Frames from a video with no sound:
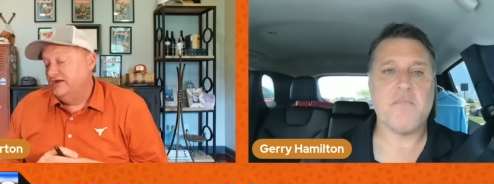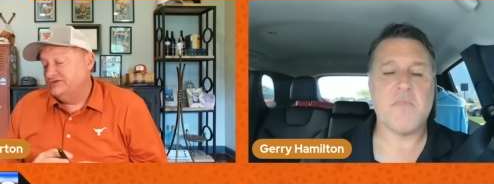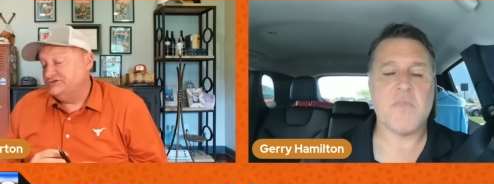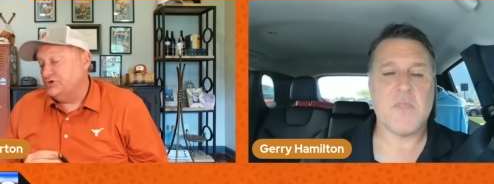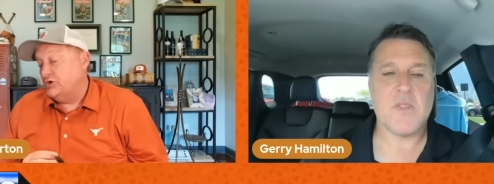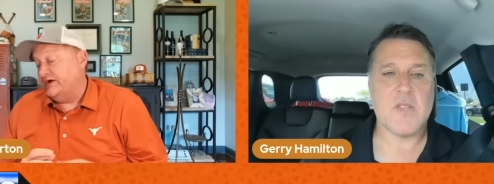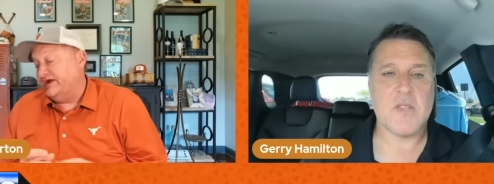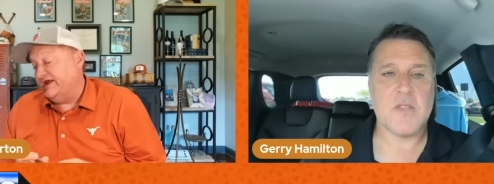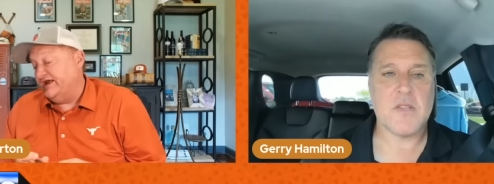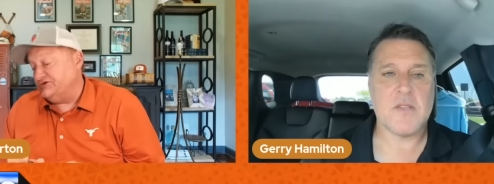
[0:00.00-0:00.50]

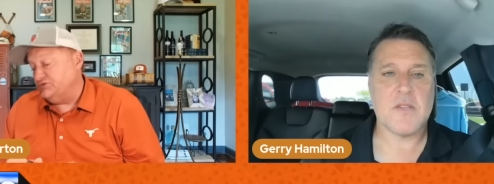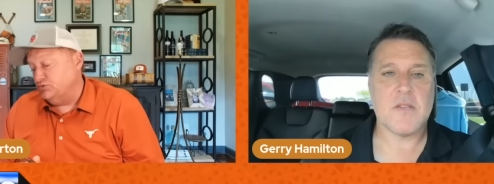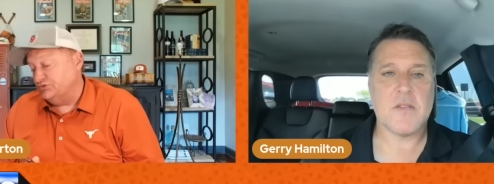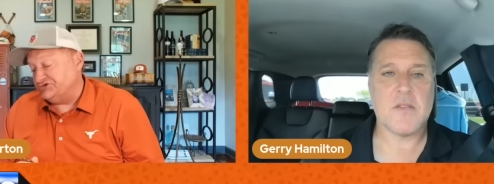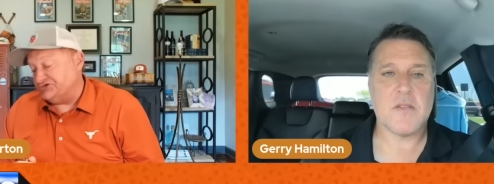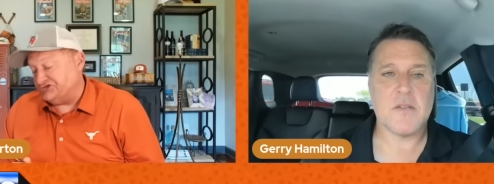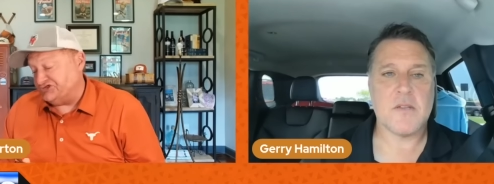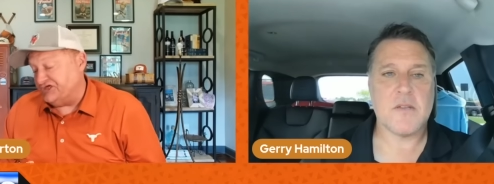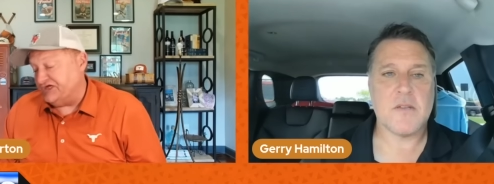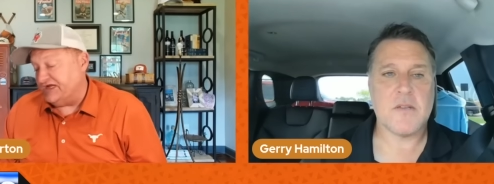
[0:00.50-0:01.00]
Speaker 1: So I guess we'll
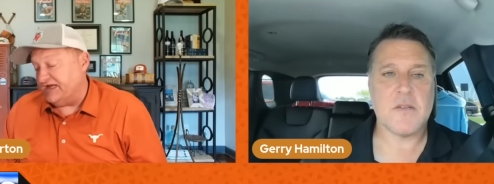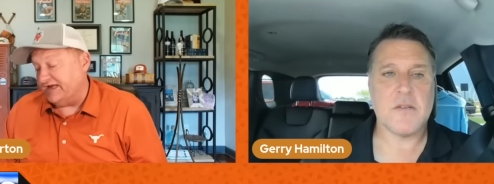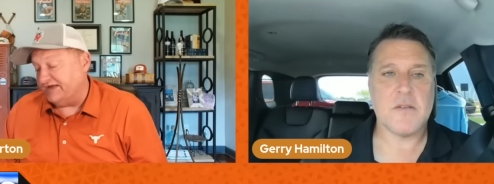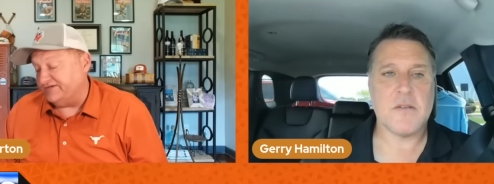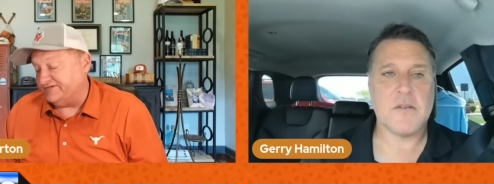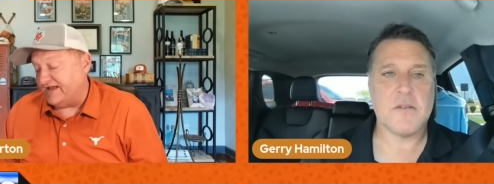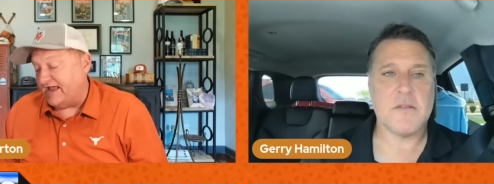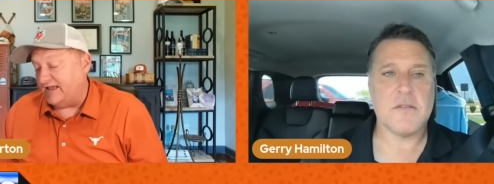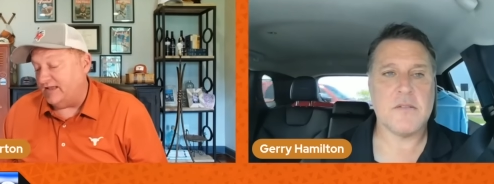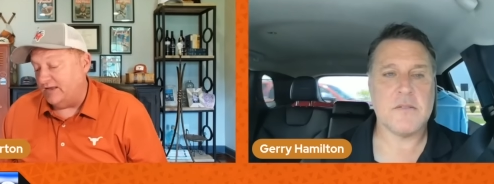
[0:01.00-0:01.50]
see
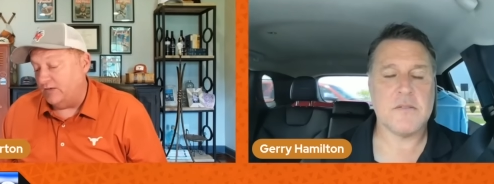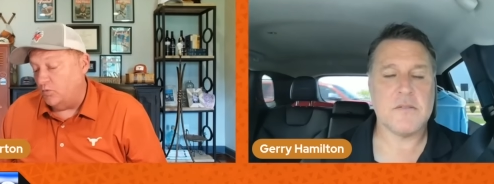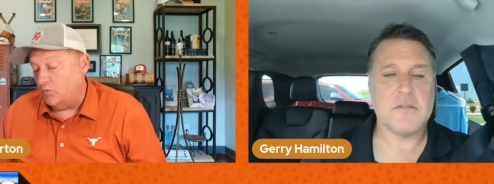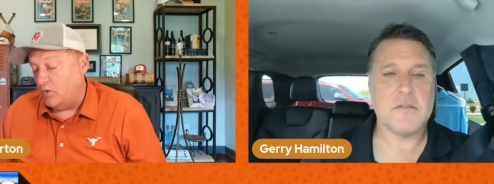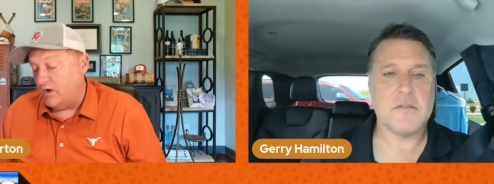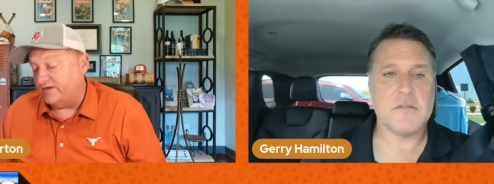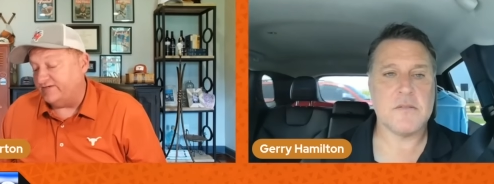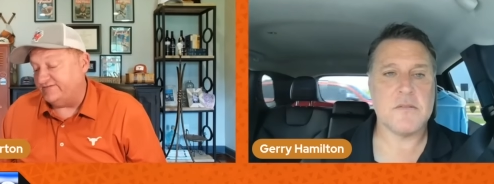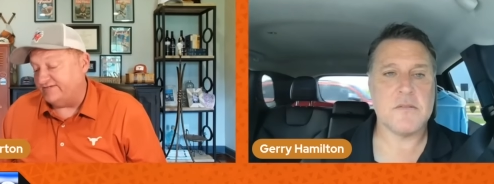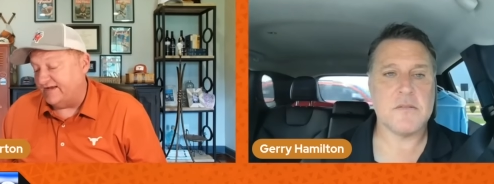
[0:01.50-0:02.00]
exactly
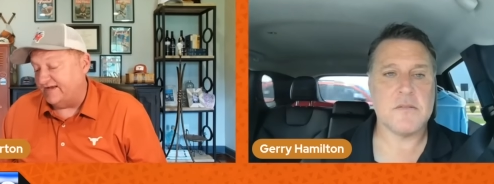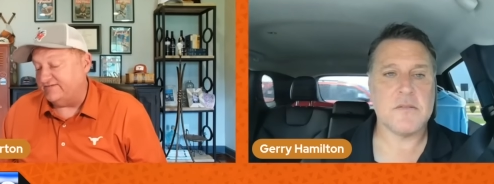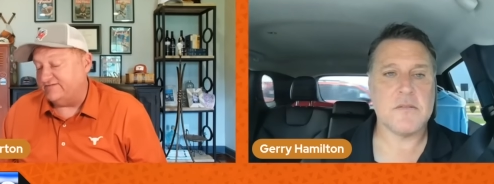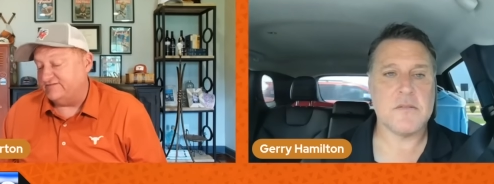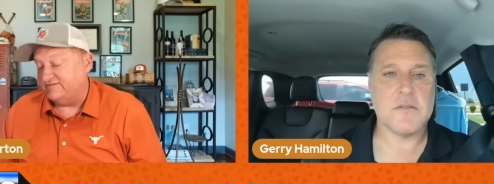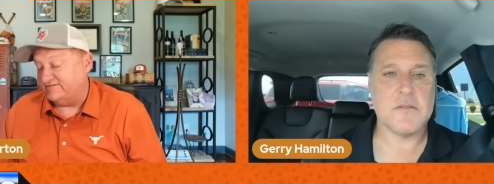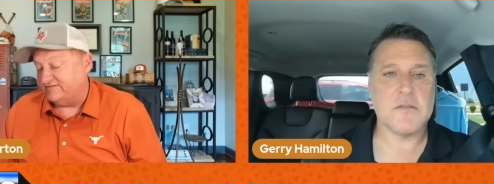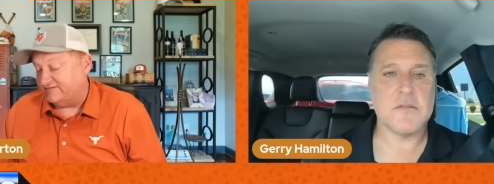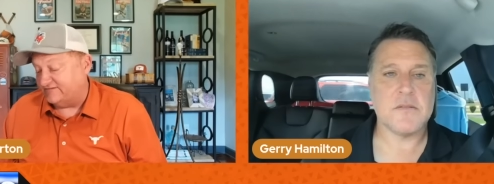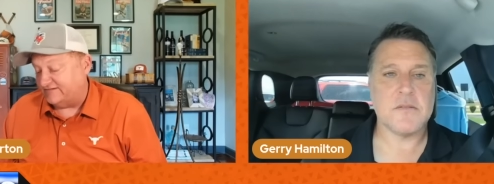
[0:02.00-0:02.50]
what
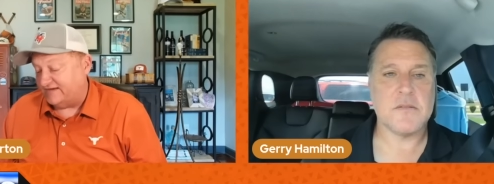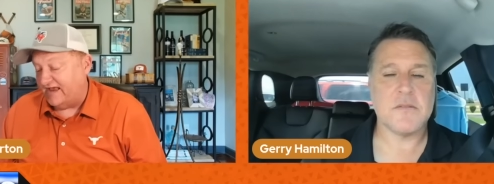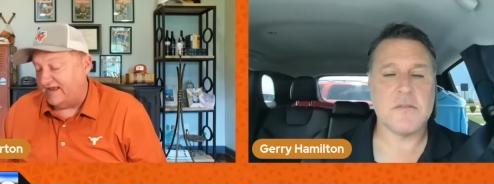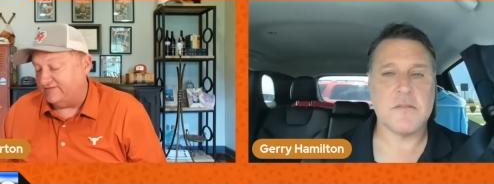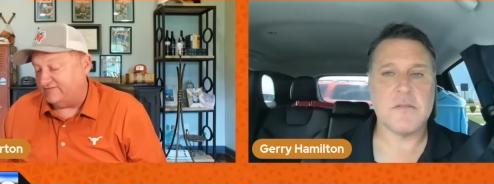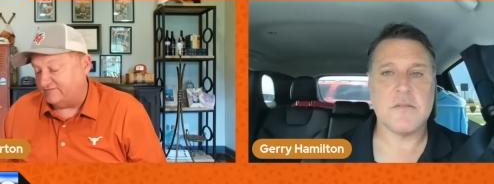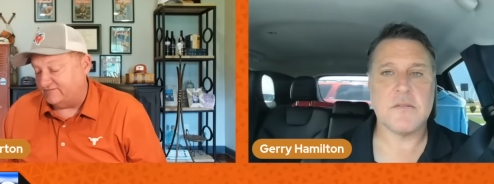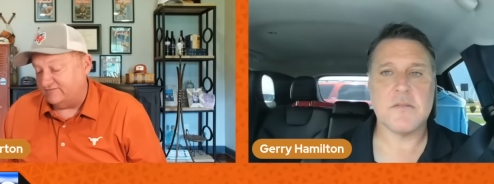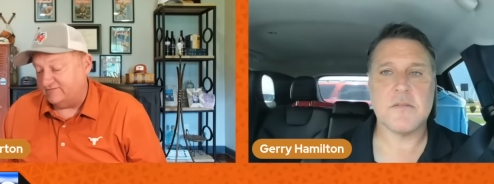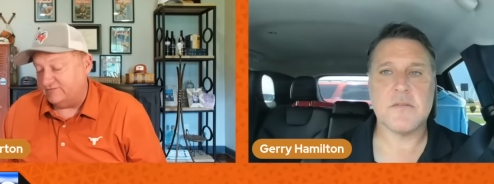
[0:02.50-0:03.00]
Texas
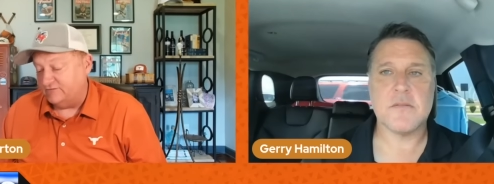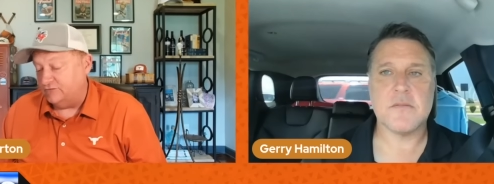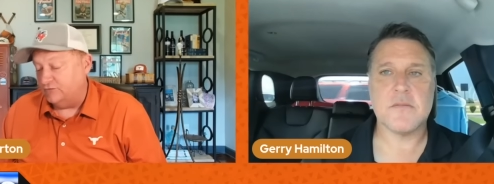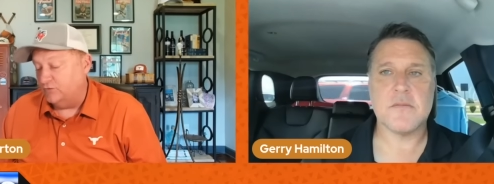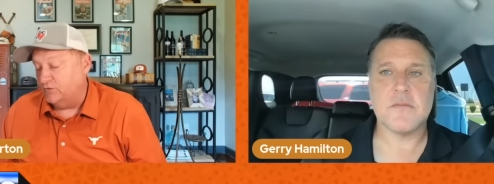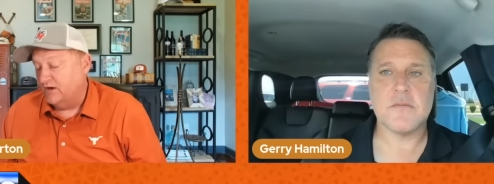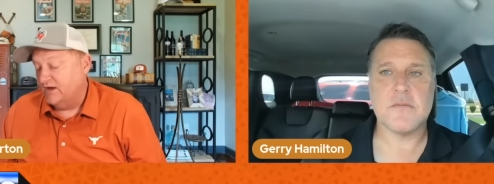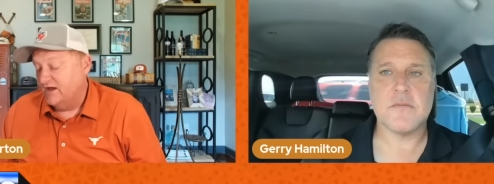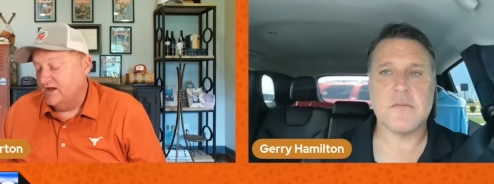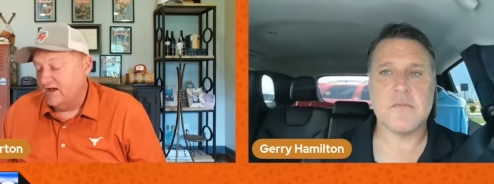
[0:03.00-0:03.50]
decides to
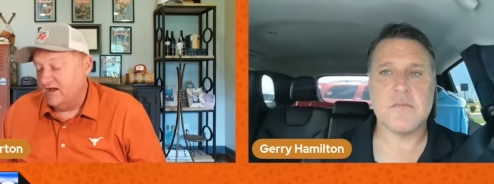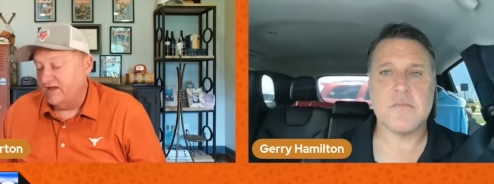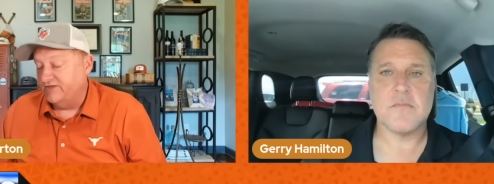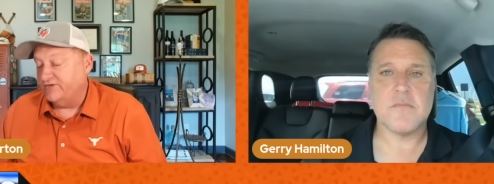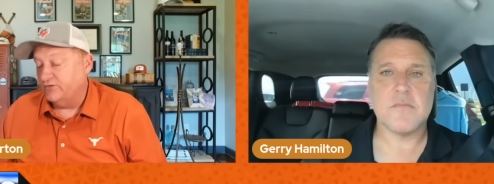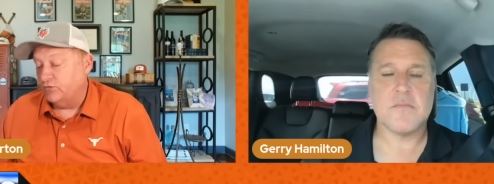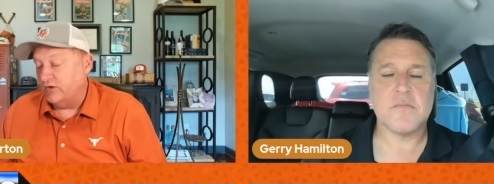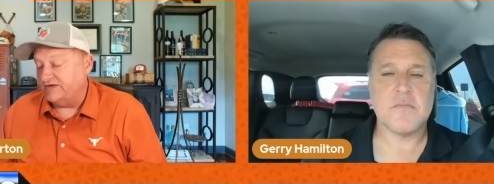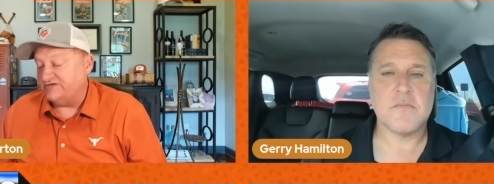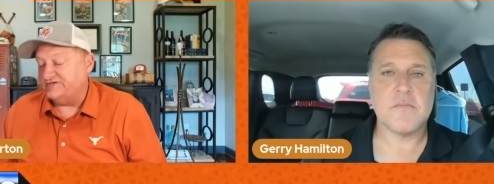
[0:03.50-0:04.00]
do uh,
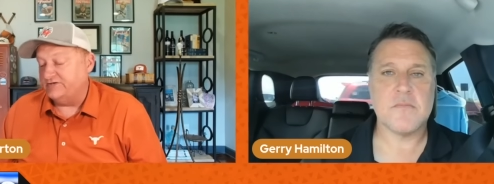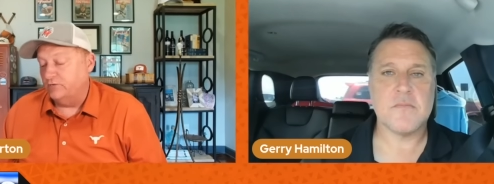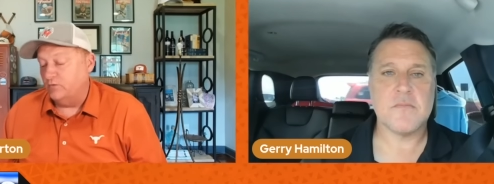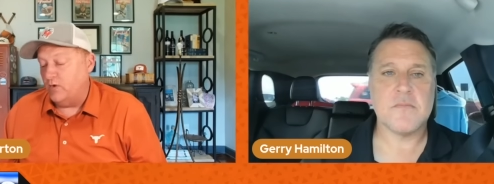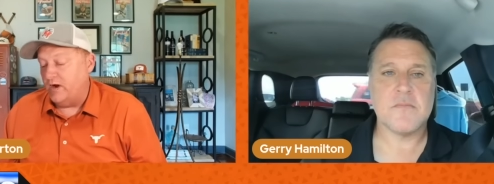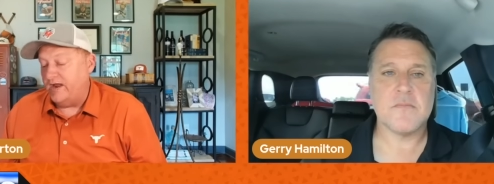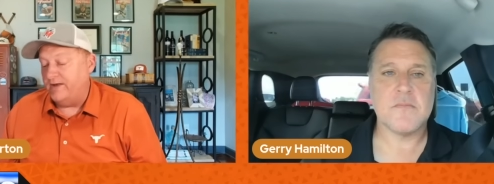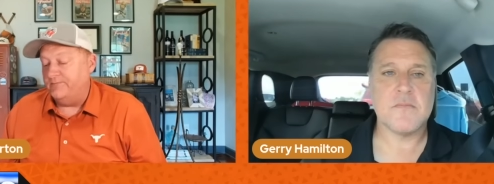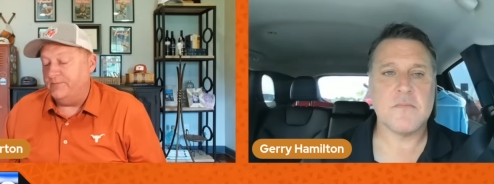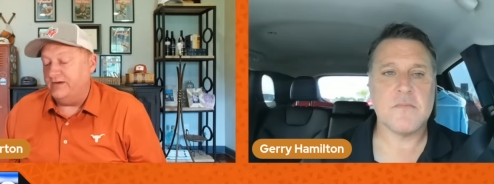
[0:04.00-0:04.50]
the rest of the
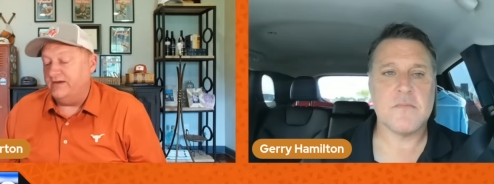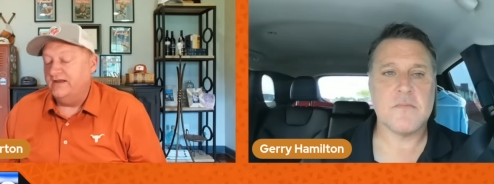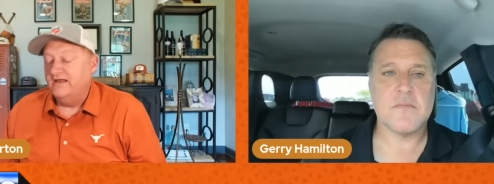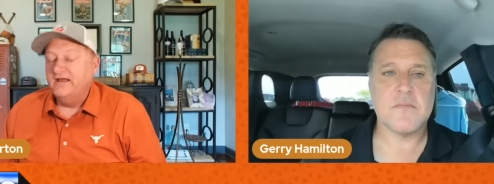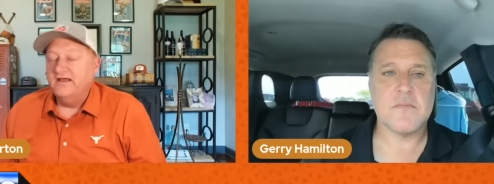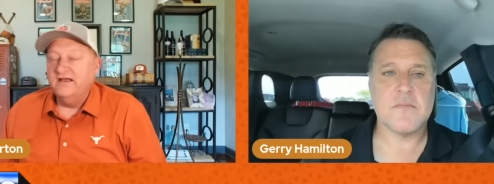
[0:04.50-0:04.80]
way. But